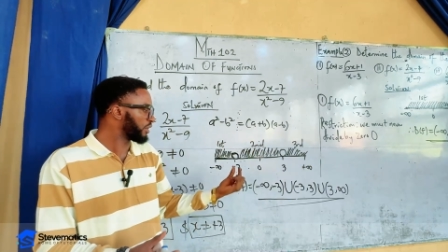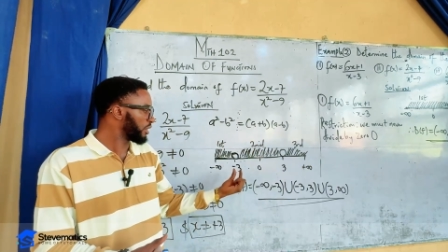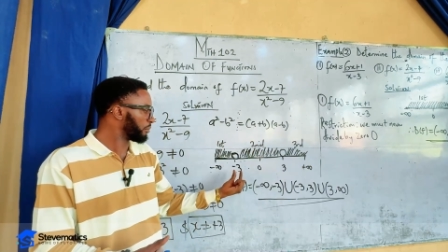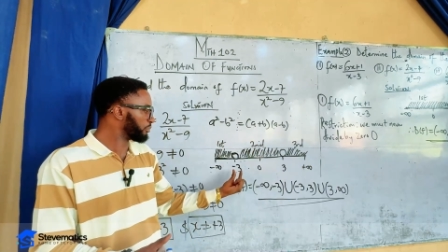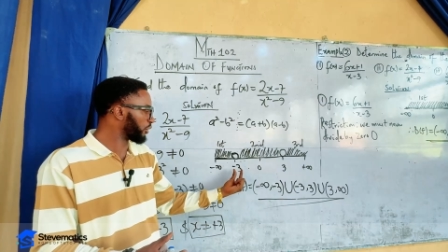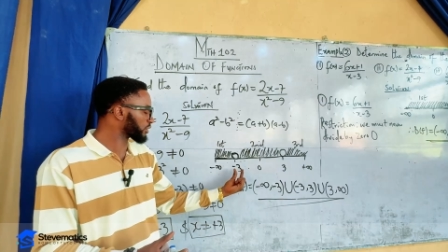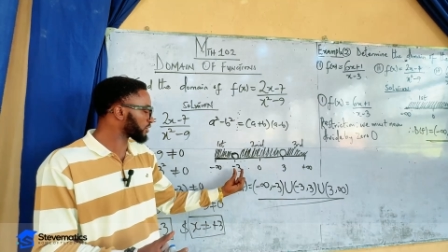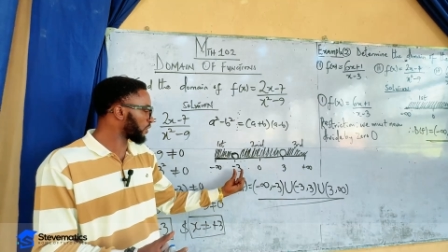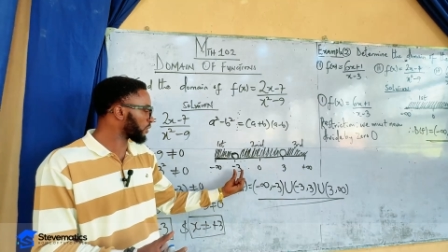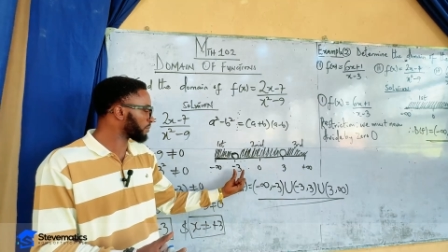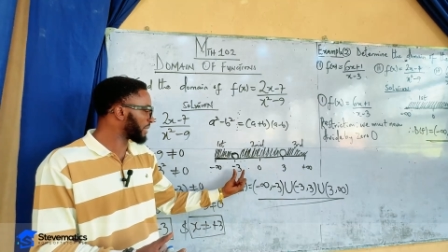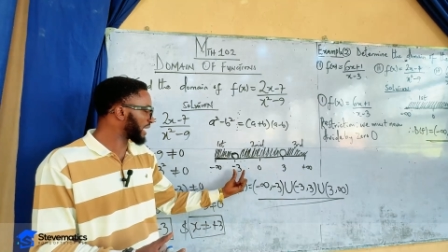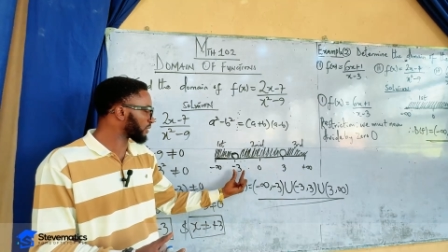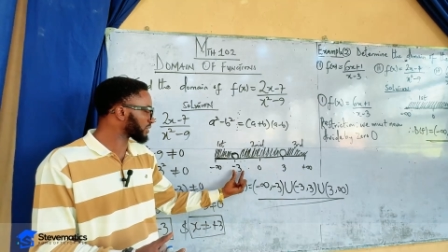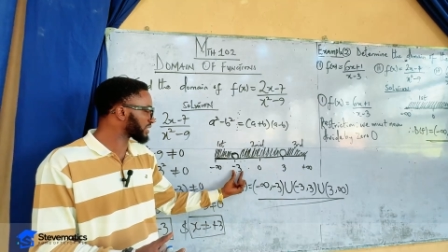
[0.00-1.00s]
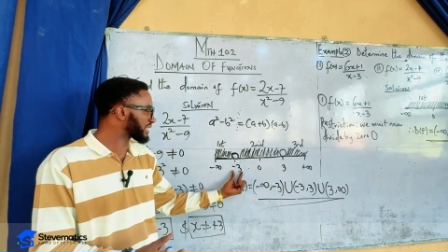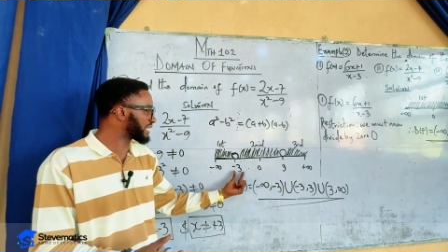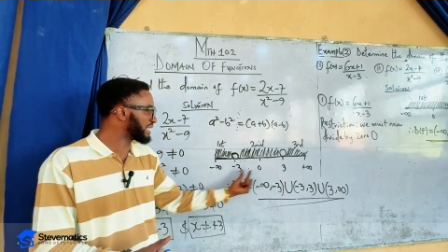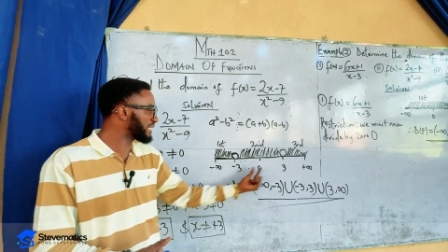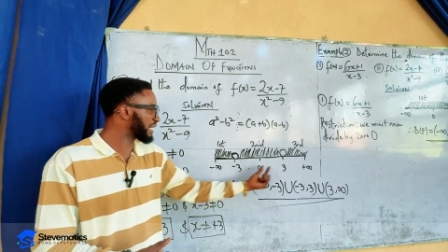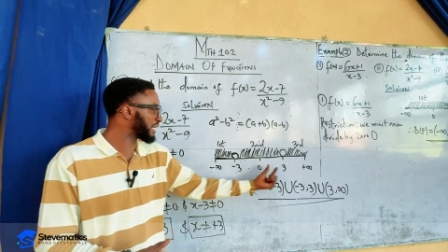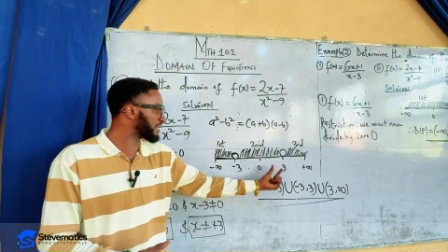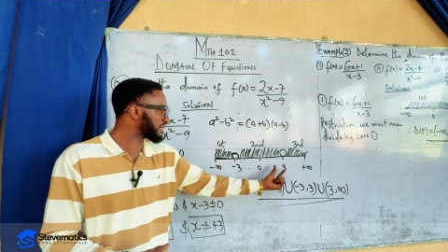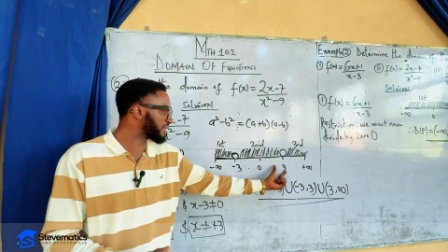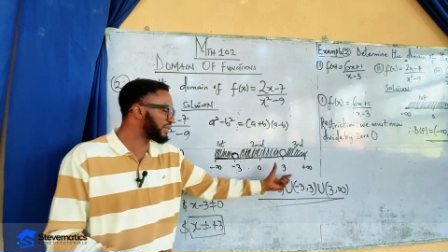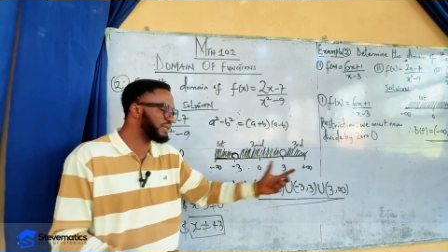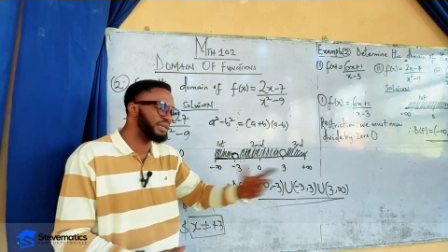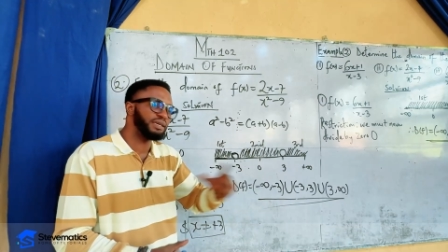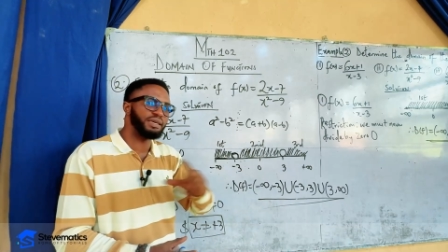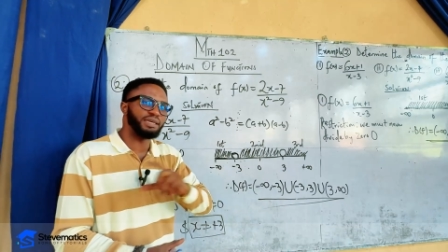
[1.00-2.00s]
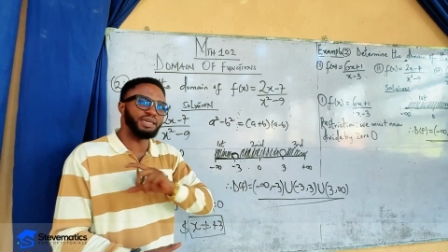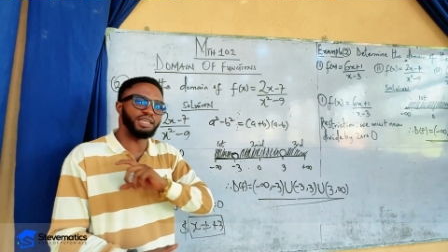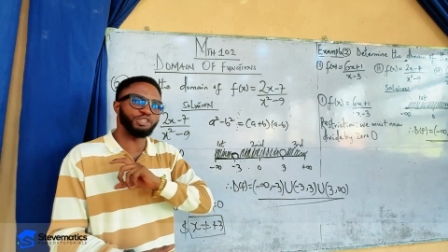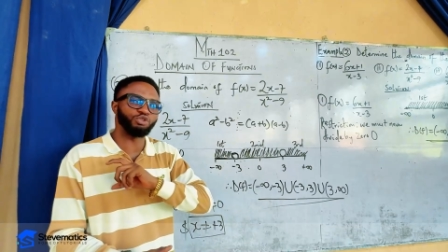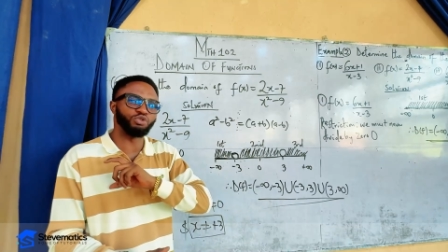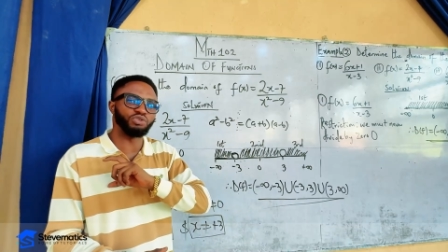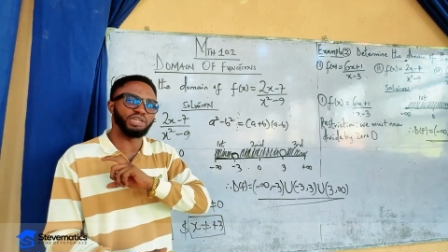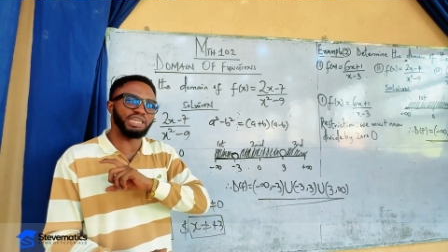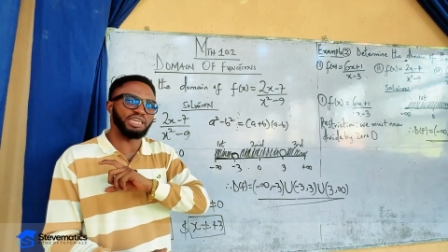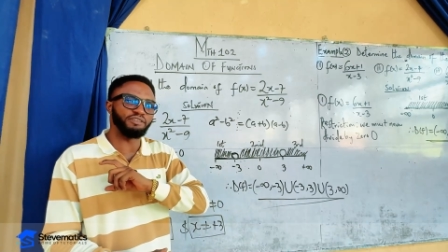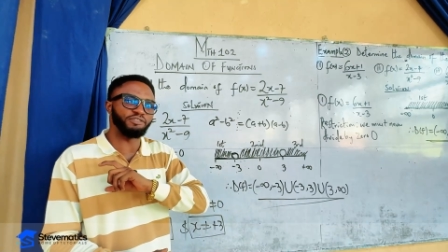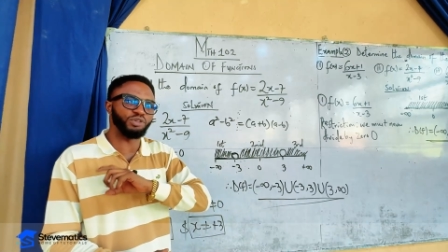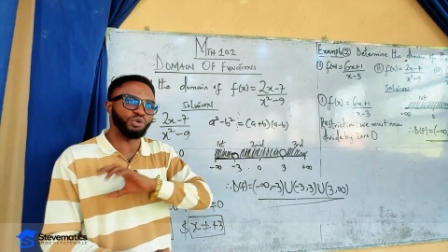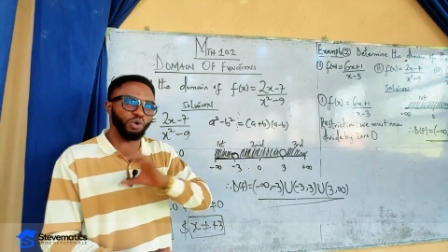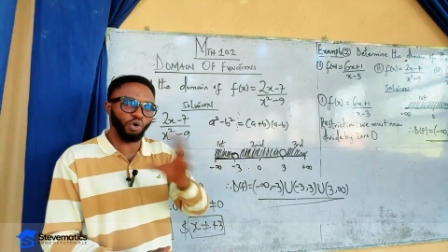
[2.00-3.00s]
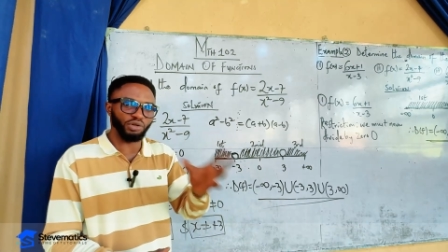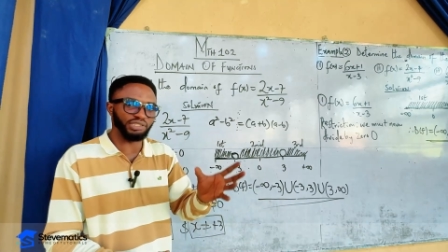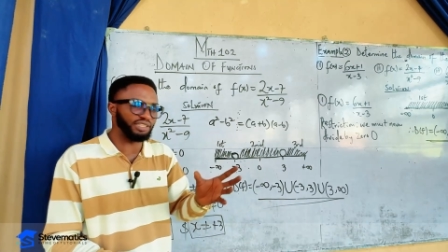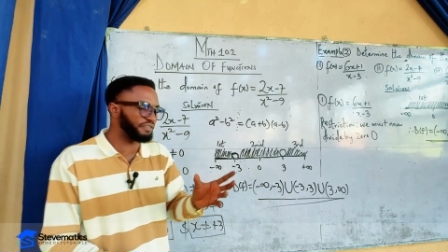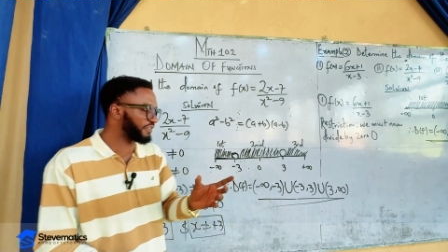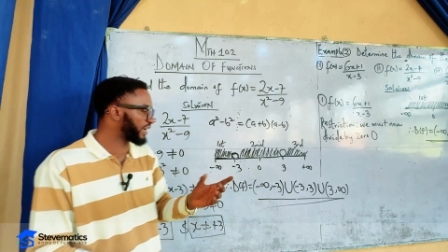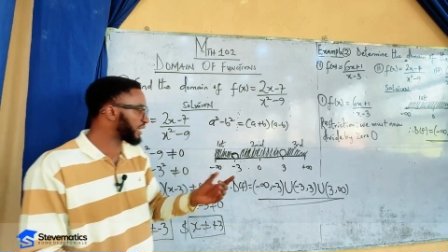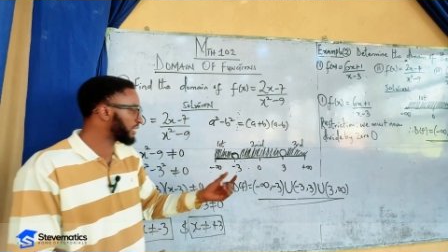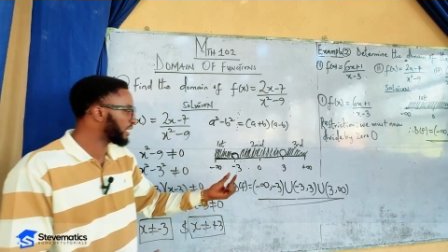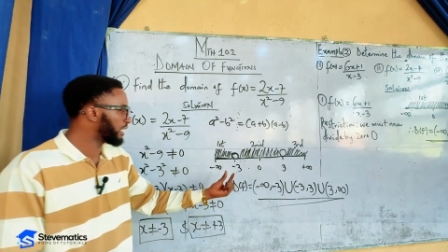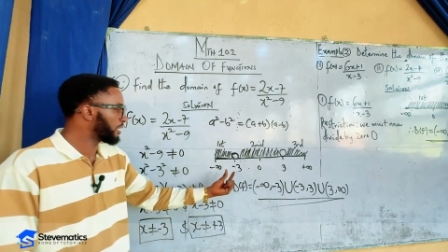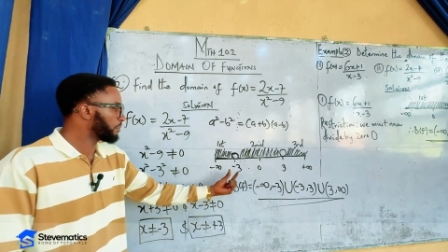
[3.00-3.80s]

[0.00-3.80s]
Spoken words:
but on minus 3 and 3, it will give you undefined.